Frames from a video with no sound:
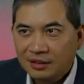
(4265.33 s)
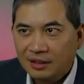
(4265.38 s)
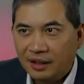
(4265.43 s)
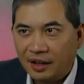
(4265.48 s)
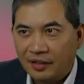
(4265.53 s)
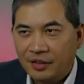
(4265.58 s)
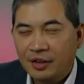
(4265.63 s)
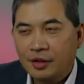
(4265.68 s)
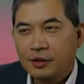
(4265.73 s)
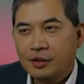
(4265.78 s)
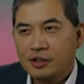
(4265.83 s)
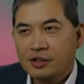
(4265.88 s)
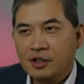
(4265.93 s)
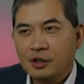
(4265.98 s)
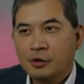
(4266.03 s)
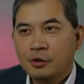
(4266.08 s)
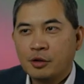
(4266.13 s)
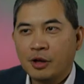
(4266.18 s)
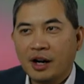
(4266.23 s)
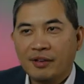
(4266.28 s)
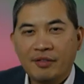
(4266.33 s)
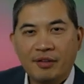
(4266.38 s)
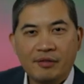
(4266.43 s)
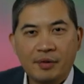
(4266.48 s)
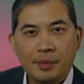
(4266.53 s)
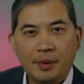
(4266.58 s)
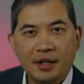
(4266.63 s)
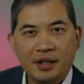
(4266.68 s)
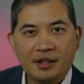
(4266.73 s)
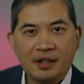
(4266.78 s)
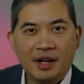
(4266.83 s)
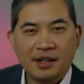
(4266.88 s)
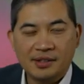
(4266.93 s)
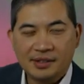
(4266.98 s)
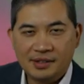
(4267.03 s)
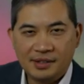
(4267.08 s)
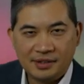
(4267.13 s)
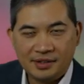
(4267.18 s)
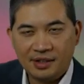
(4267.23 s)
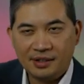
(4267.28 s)
I think it just it would drive everybody nuts
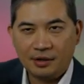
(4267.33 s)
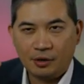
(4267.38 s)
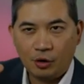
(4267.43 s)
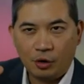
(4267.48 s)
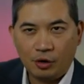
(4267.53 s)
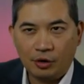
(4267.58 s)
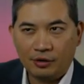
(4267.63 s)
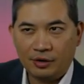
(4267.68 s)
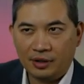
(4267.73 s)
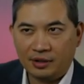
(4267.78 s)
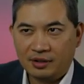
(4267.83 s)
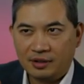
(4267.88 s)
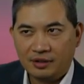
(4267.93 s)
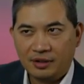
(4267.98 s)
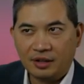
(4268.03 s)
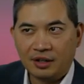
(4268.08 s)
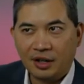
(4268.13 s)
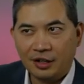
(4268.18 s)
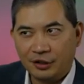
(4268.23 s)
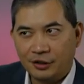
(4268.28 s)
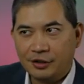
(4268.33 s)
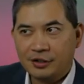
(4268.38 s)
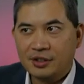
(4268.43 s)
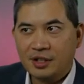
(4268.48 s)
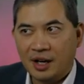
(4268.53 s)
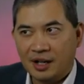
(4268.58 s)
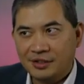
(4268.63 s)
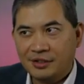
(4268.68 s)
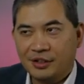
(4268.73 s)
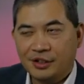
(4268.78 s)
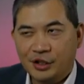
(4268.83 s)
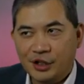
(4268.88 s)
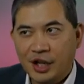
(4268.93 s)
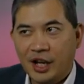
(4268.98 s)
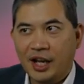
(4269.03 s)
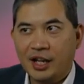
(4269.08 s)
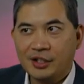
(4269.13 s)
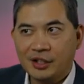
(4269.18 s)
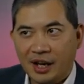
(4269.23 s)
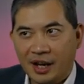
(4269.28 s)
to see the coral the, the colors constantly
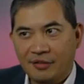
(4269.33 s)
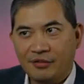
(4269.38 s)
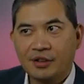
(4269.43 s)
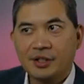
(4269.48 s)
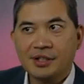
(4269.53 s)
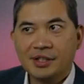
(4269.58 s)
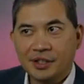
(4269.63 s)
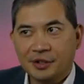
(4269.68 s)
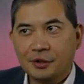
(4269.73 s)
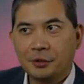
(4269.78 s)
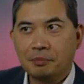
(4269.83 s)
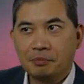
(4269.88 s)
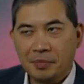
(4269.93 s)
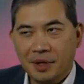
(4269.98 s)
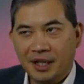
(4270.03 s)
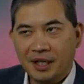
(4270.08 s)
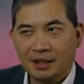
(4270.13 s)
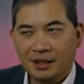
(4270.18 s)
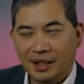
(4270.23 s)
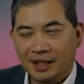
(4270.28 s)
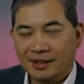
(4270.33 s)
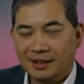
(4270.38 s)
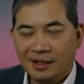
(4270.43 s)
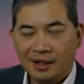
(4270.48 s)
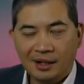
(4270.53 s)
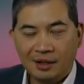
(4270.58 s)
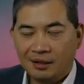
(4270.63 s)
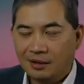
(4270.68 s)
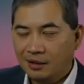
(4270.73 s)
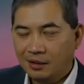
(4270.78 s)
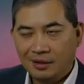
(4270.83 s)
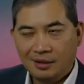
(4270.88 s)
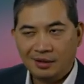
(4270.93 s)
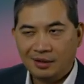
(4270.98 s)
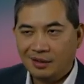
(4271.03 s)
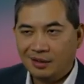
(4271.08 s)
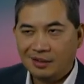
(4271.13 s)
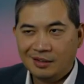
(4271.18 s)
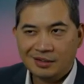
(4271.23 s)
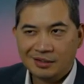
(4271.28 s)
change every single minute like that.
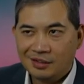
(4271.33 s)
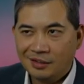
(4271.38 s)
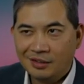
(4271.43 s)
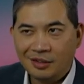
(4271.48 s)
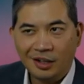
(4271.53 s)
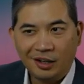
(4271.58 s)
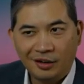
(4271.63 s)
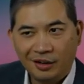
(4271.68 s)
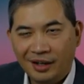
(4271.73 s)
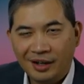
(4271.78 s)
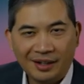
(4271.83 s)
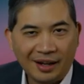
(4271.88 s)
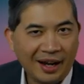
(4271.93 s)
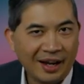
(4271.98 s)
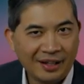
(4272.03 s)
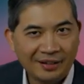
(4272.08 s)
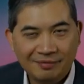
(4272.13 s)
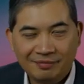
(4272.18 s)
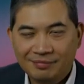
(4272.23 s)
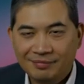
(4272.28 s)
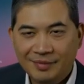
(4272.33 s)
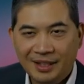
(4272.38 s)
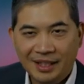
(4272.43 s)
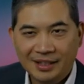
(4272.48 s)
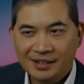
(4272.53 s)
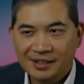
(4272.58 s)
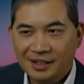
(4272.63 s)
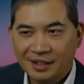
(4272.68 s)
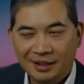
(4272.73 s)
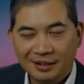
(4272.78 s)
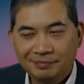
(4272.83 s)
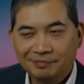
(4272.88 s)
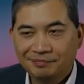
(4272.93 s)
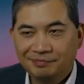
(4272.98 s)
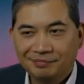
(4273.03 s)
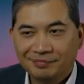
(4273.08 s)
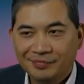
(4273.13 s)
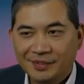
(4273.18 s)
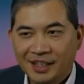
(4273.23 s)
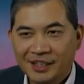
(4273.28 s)
So no, I, I it's a
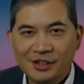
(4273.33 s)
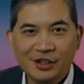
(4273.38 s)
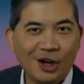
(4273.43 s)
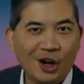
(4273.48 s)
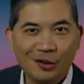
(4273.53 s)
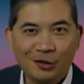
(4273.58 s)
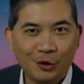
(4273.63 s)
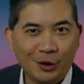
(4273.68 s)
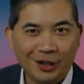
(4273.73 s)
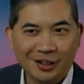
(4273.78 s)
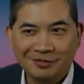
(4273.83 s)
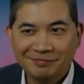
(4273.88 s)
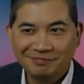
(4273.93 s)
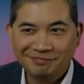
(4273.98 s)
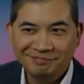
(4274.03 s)
it's software.